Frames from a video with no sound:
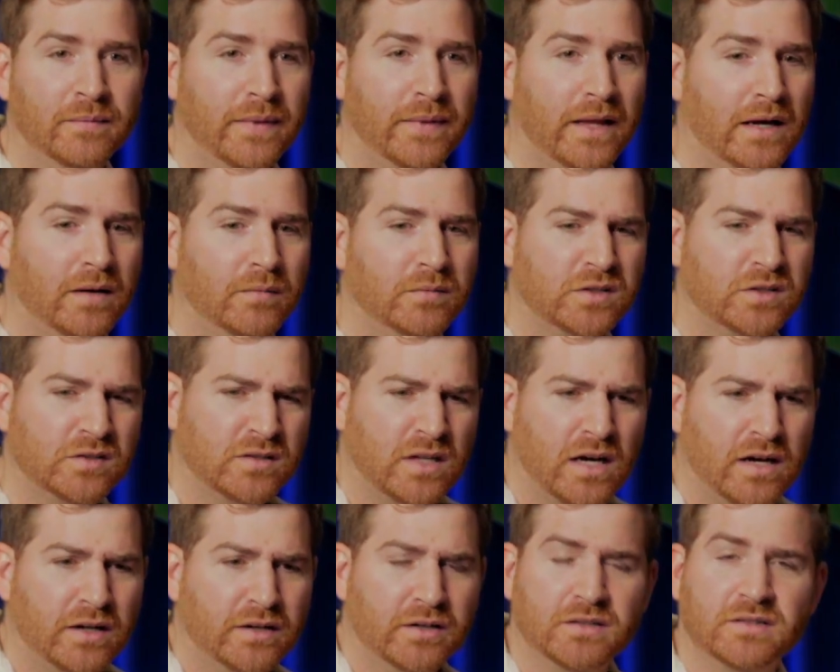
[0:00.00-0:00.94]
just to
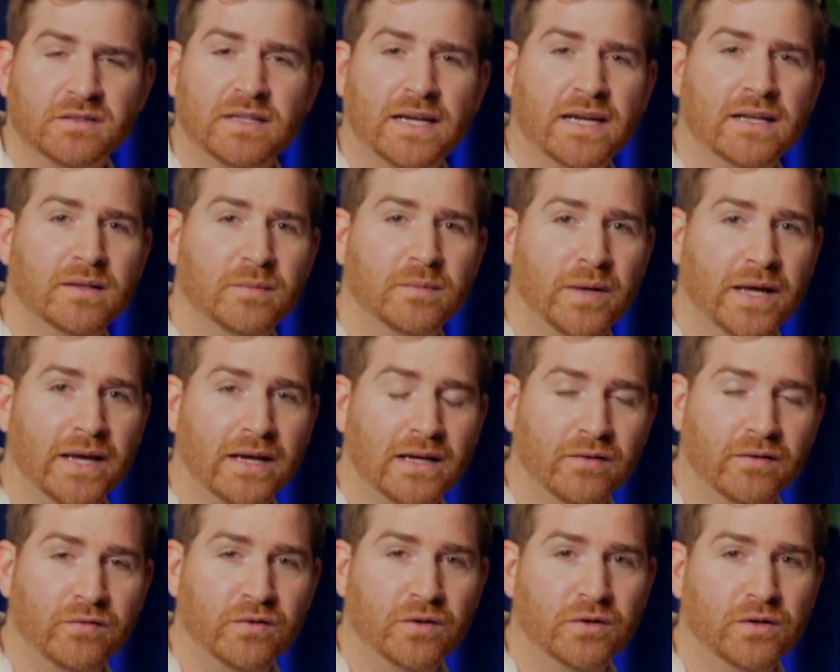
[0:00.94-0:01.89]
understand the bank.
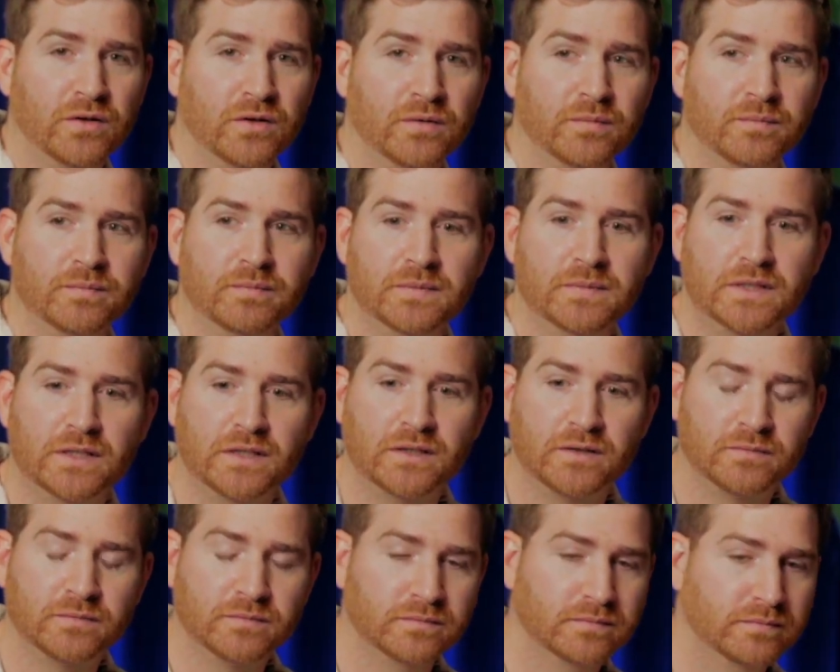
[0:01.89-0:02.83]
If you're,
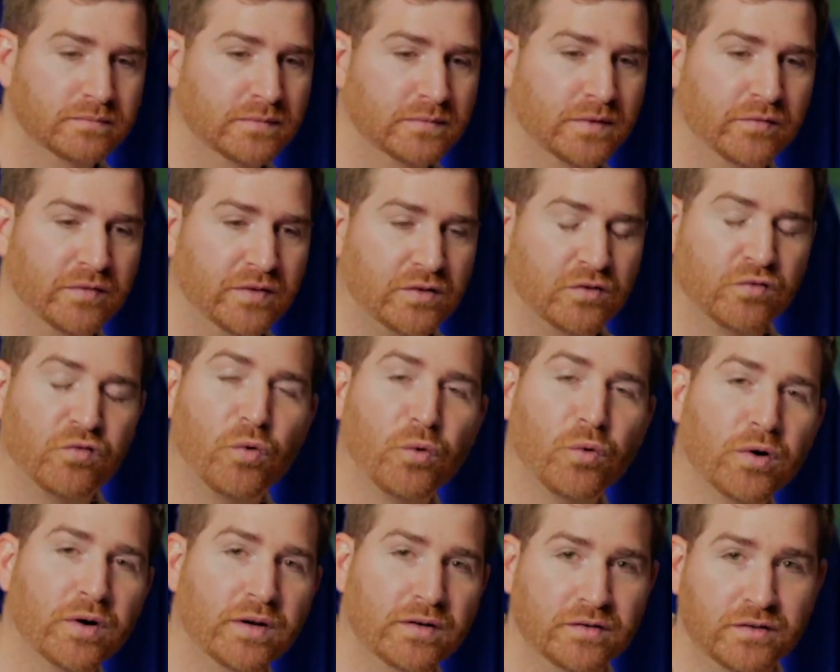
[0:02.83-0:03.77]
if it's
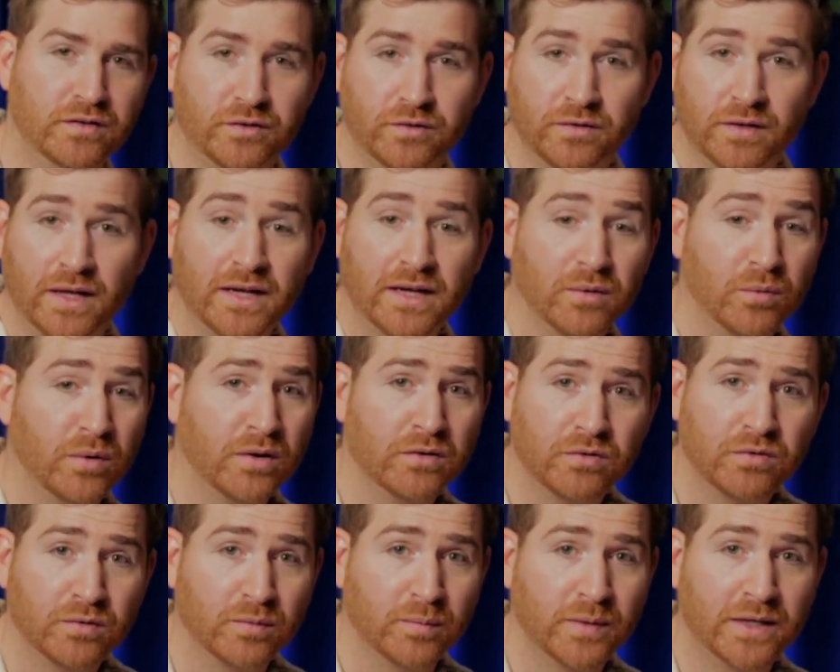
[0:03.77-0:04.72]
foreign to you, like it was
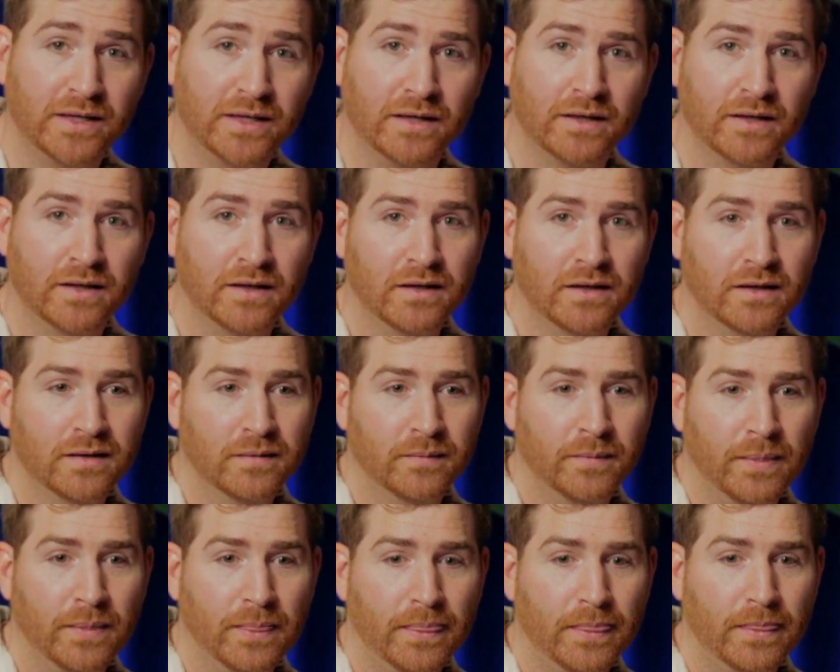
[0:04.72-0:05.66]
for me,
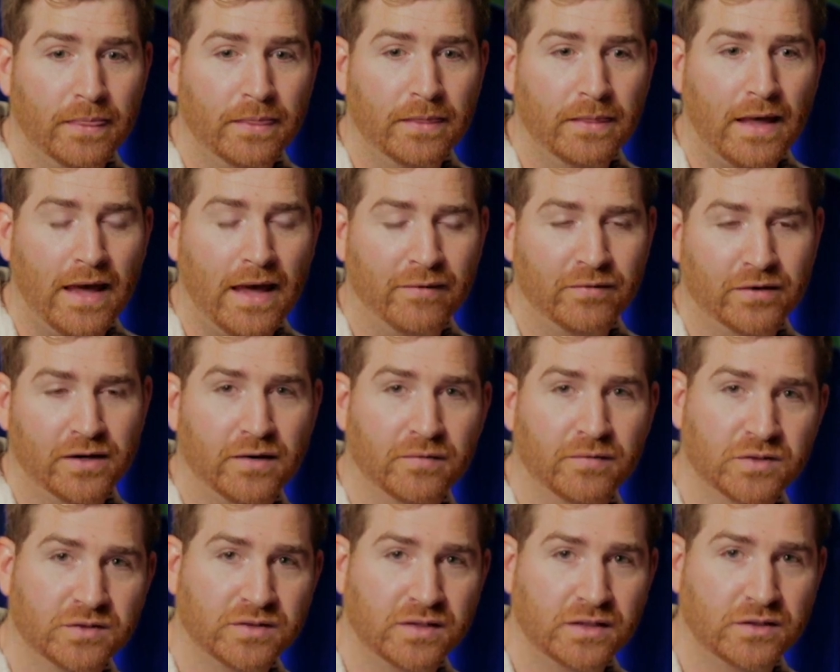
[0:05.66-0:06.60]
have a
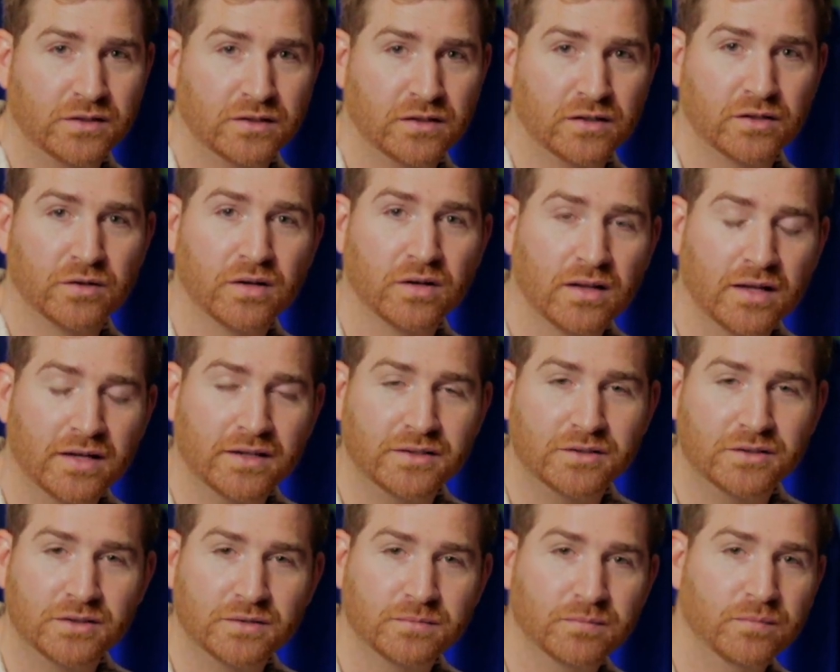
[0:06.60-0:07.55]
conversation, go to
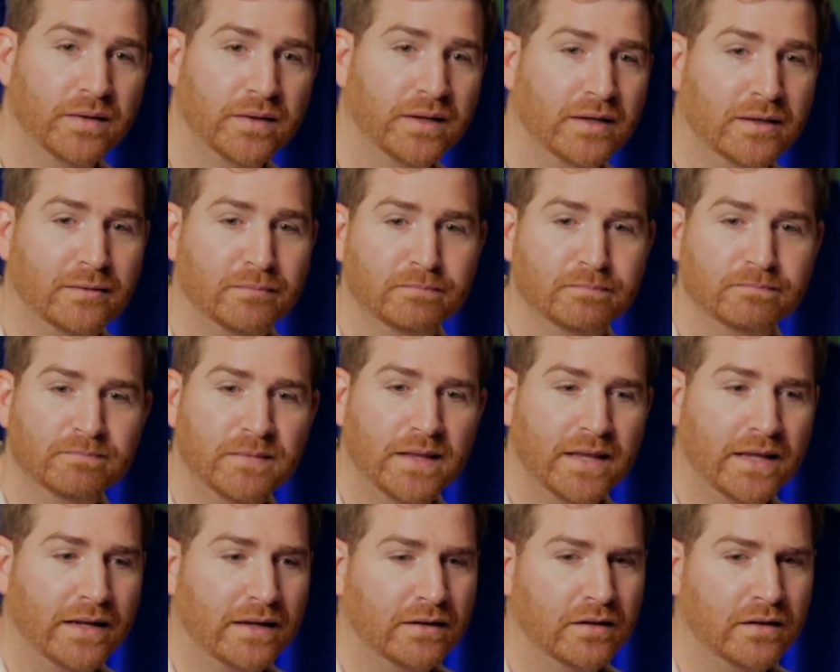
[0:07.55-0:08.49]
lunch,
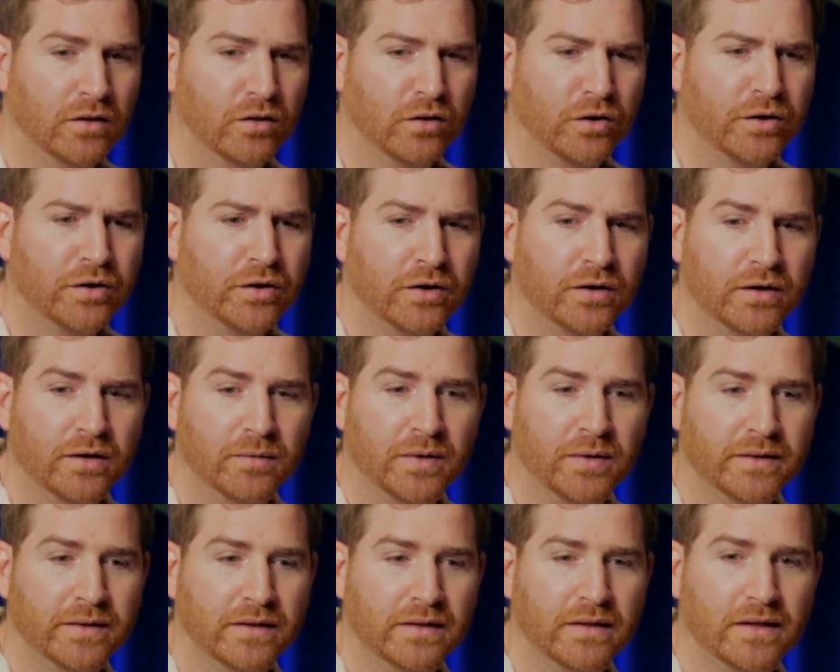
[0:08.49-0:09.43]
and learn
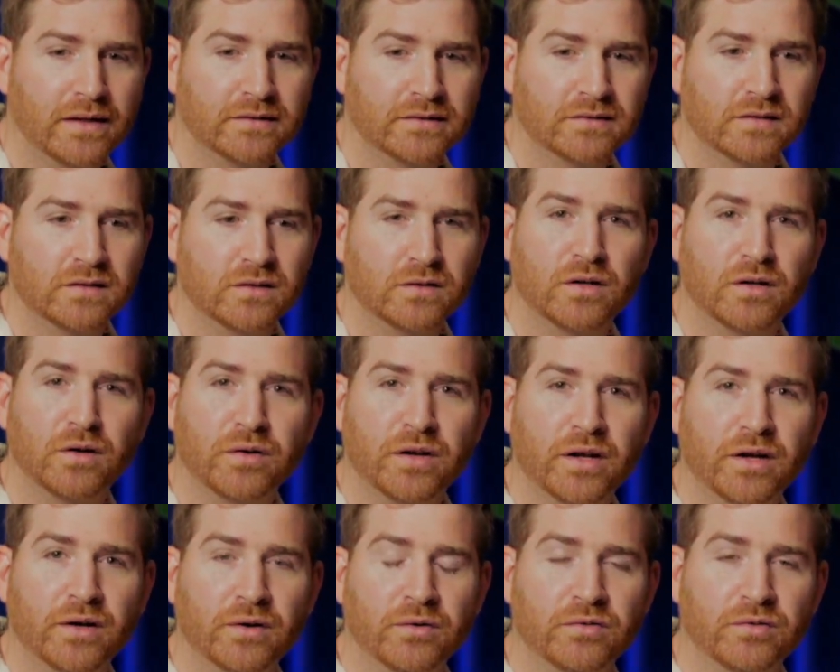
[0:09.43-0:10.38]
about the things that you don't
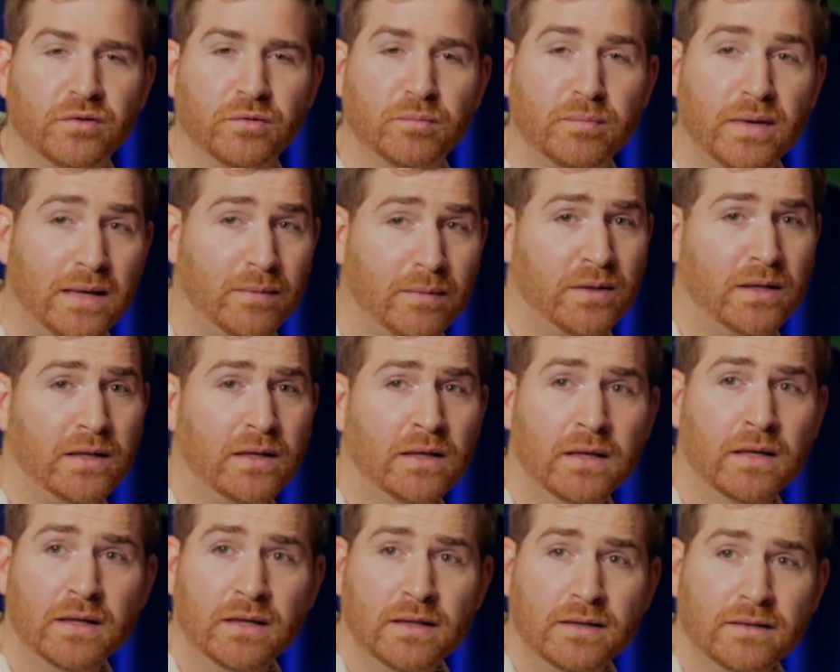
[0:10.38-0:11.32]
know. So maybe
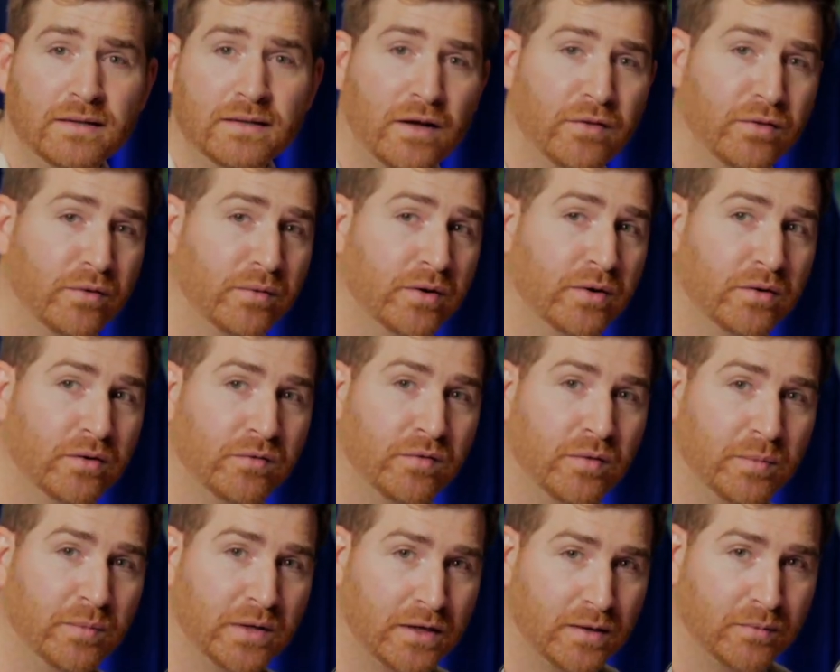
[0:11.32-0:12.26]
down the road, if it
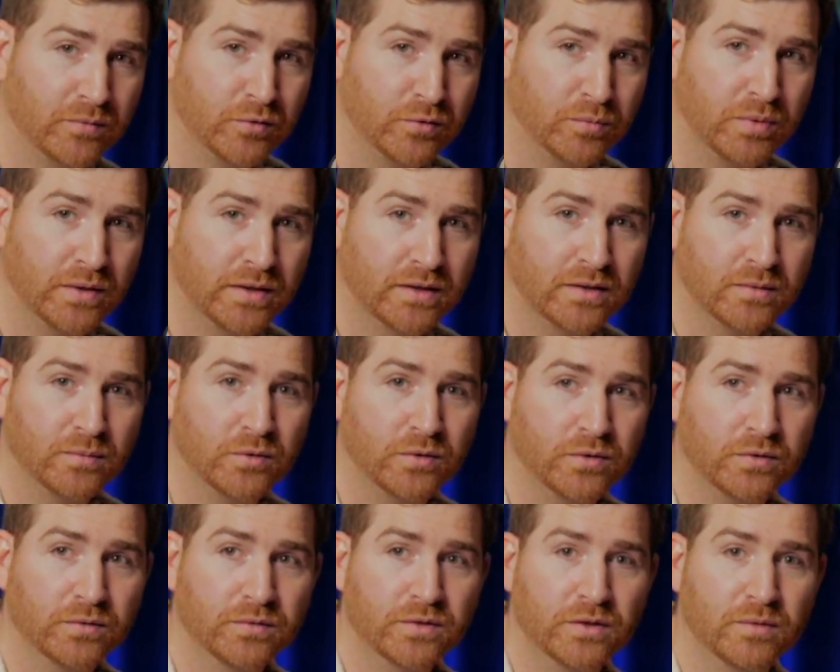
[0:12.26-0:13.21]
becomes
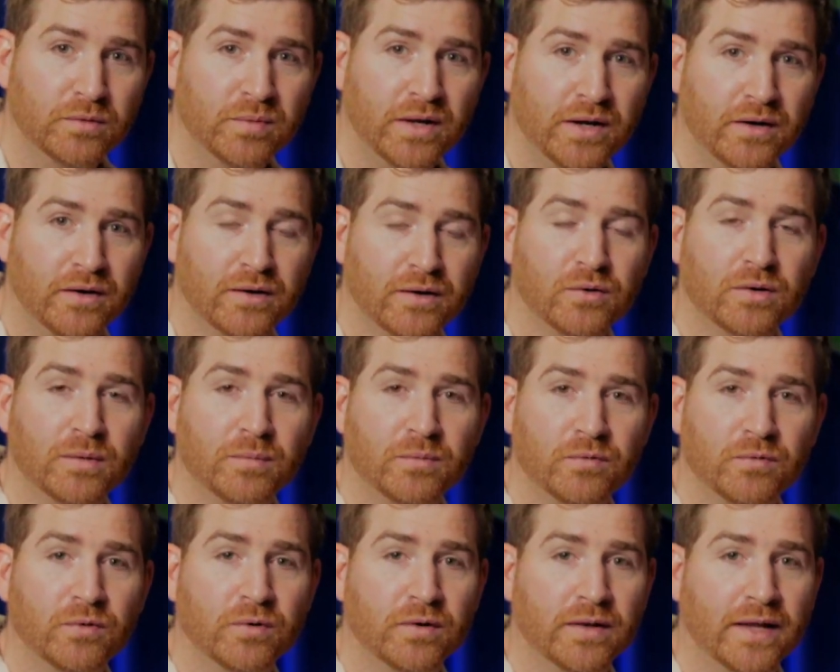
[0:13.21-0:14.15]
applicable, you're better equipped
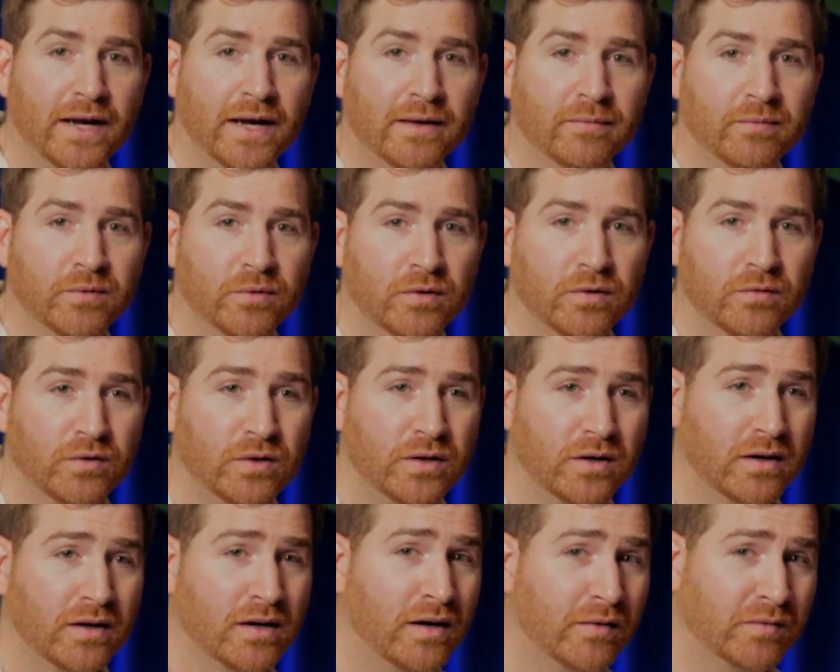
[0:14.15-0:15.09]
for that. Or if you hear a
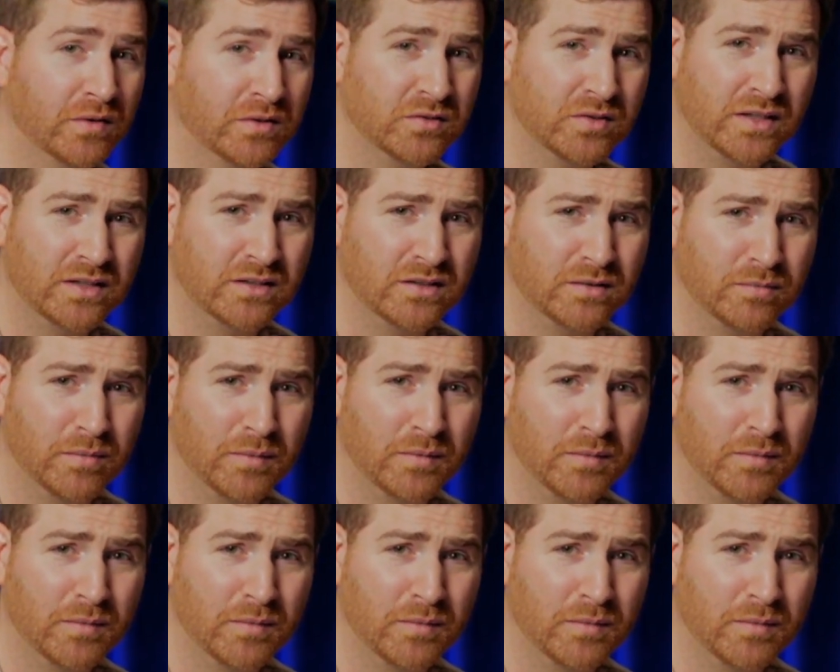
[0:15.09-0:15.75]
conversation, maybe it's